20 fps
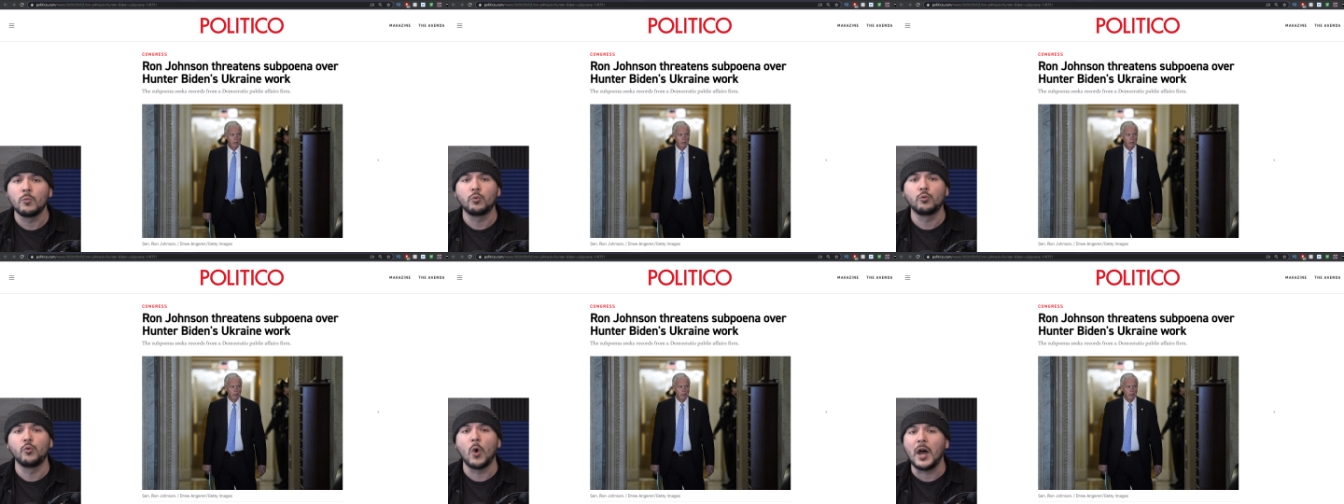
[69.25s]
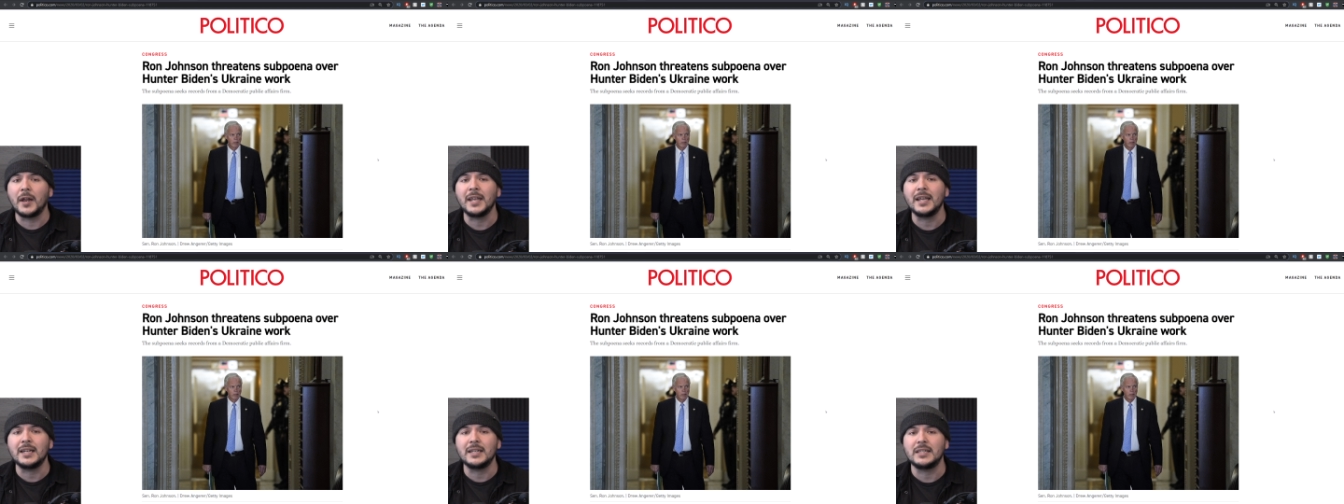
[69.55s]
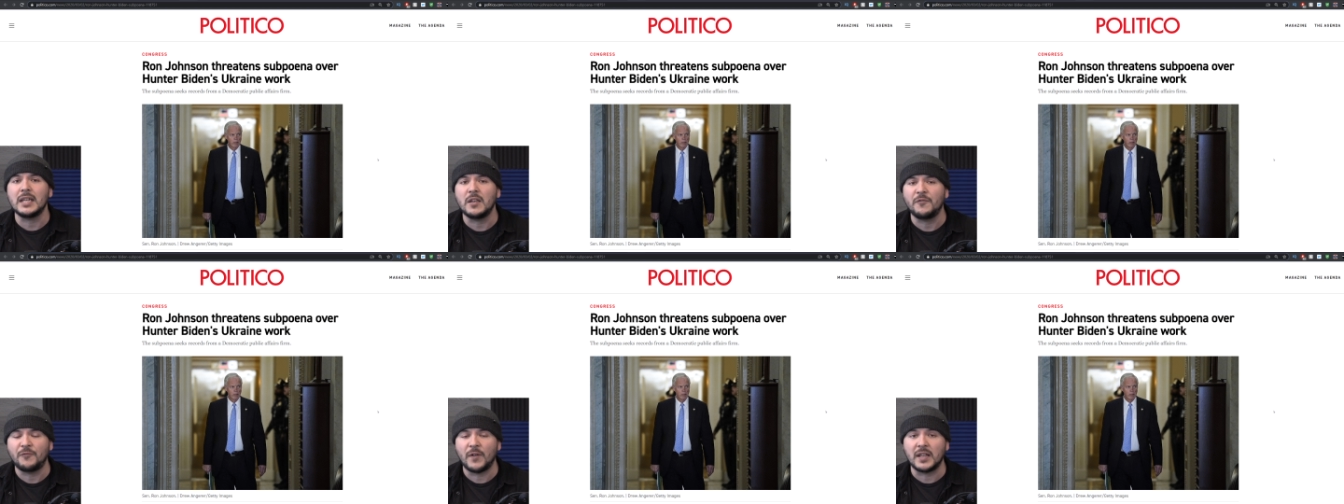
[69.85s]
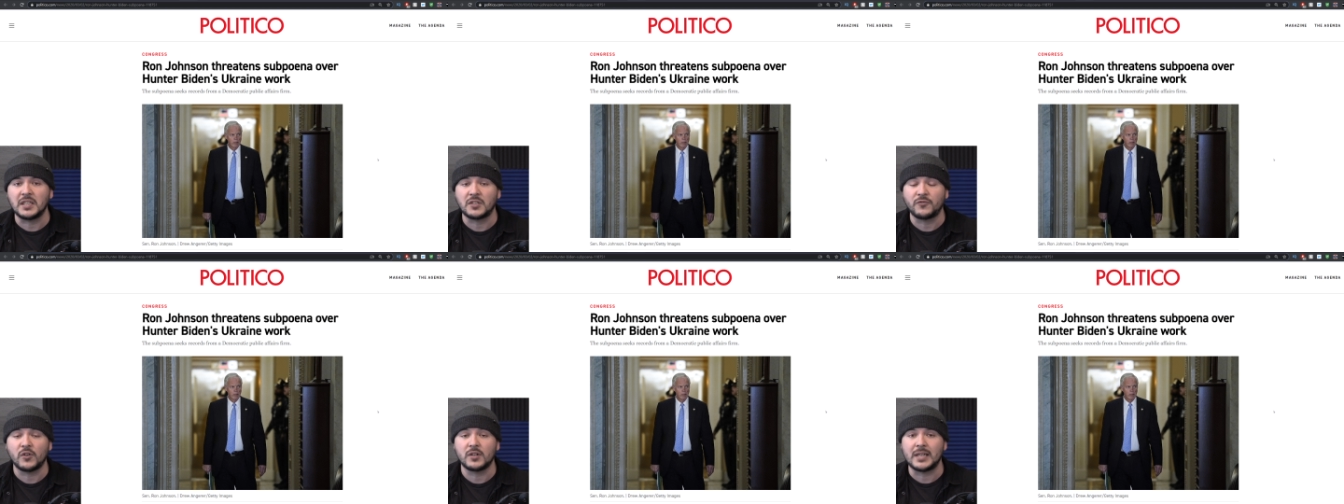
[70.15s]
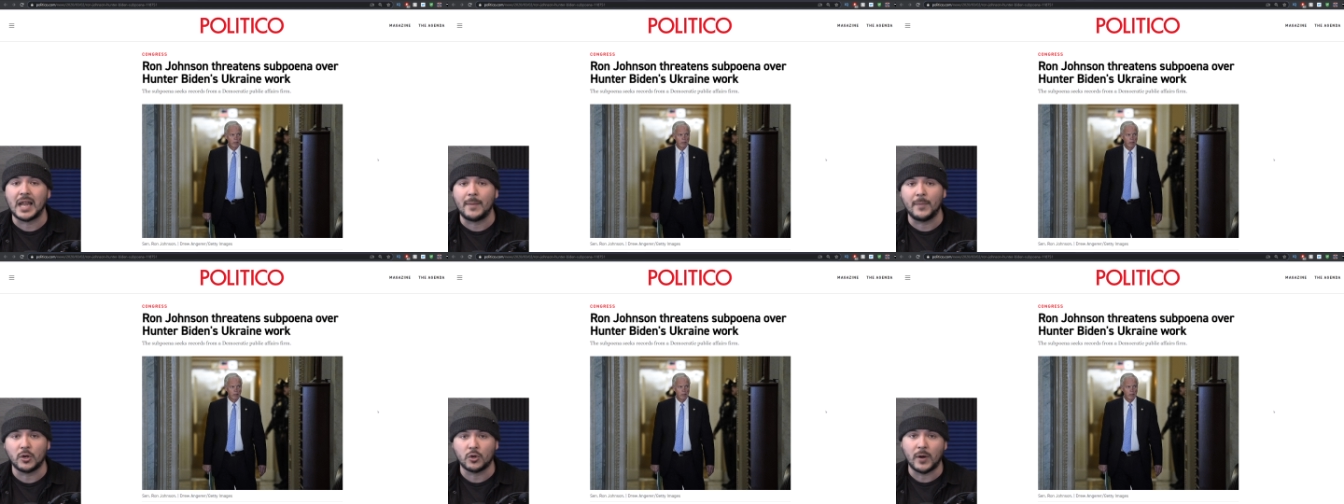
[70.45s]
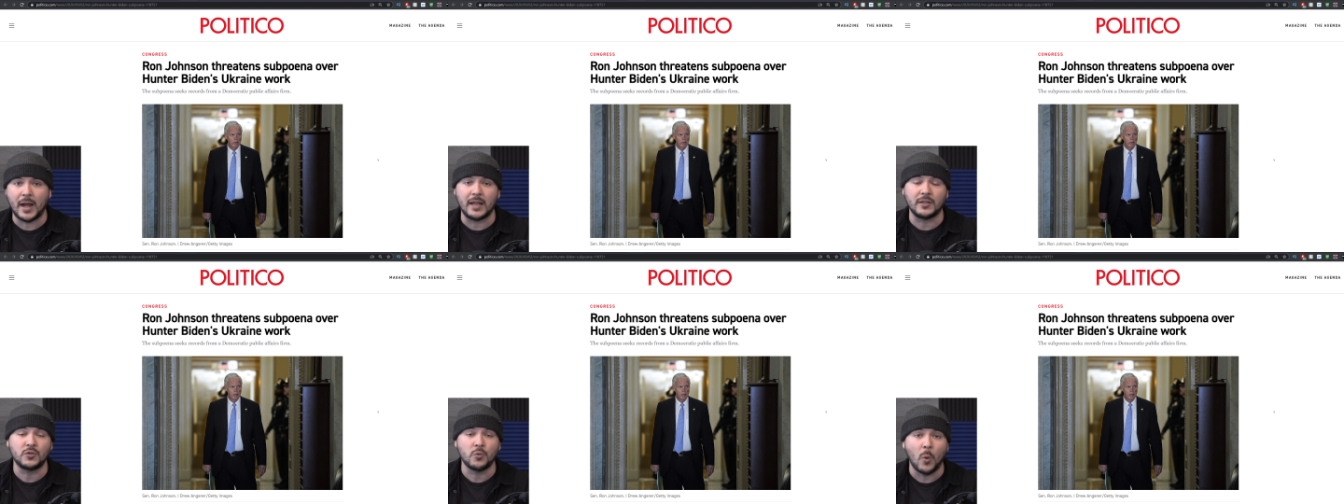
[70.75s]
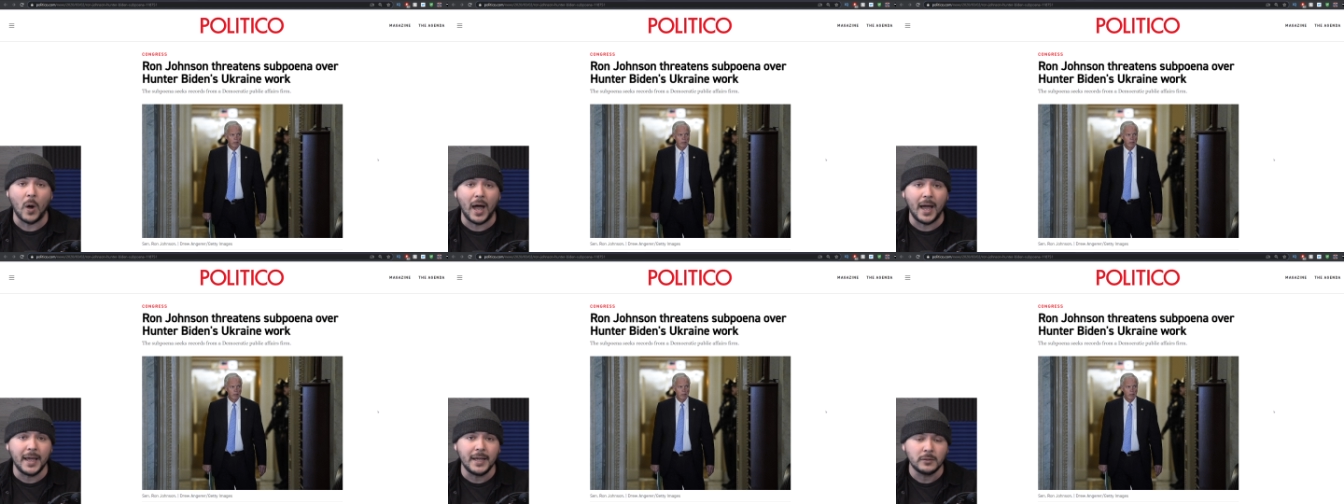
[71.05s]
running defense for Democrats.
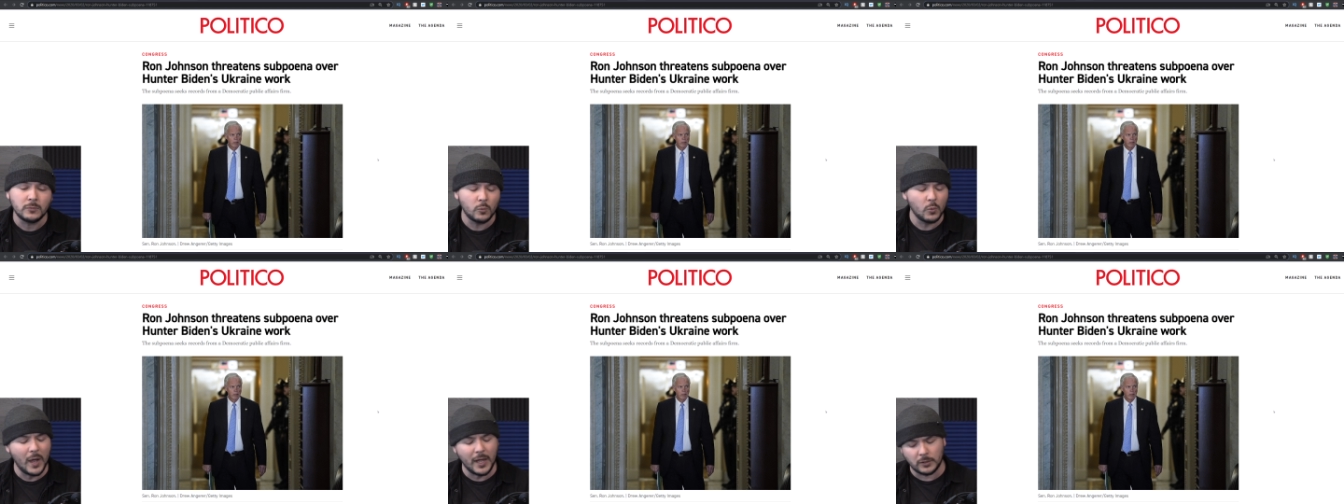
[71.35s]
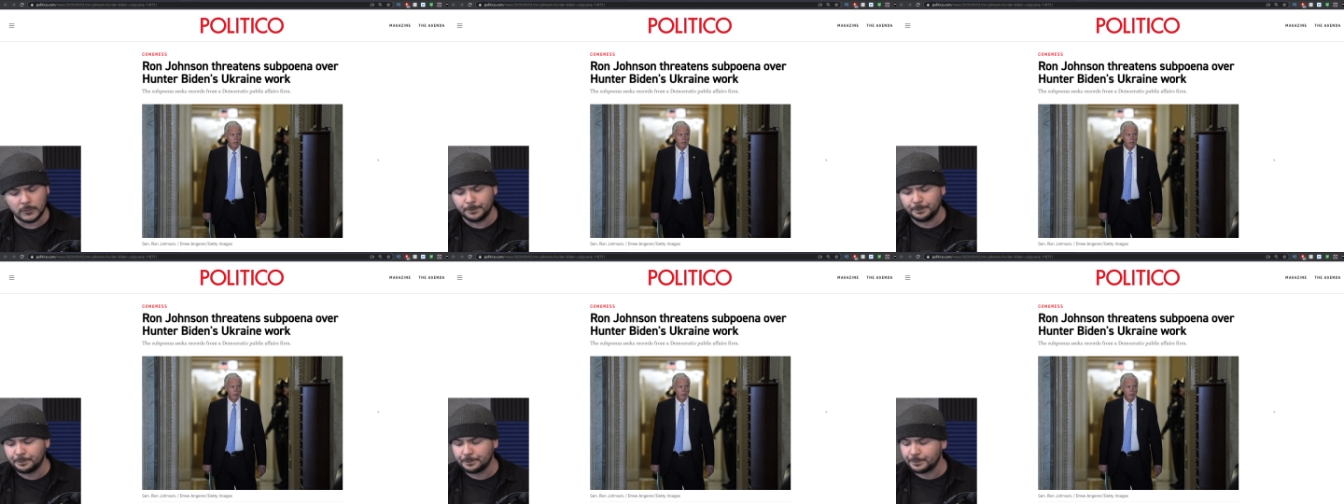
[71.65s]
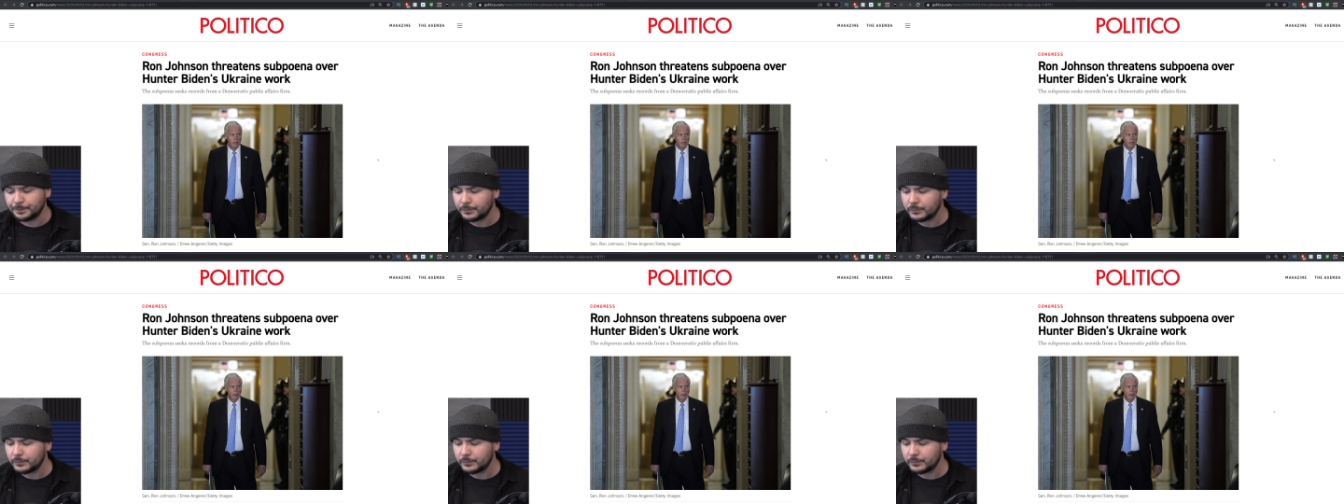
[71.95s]
Why? Well,